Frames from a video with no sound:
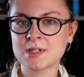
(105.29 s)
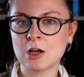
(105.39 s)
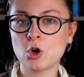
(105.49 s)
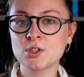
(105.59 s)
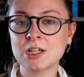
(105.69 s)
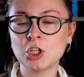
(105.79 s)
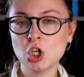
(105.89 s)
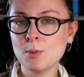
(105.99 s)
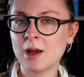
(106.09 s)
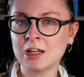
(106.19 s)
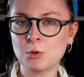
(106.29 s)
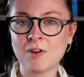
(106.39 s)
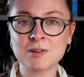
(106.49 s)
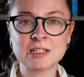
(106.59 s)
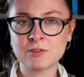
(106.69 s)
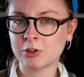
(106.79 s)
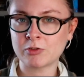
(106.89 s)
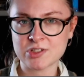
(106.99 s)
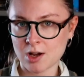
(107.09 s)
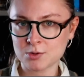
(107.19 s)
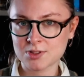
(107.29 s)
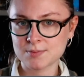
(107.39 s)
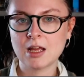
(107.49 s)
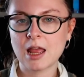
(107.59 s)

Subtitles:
that are costing you money without delivering results.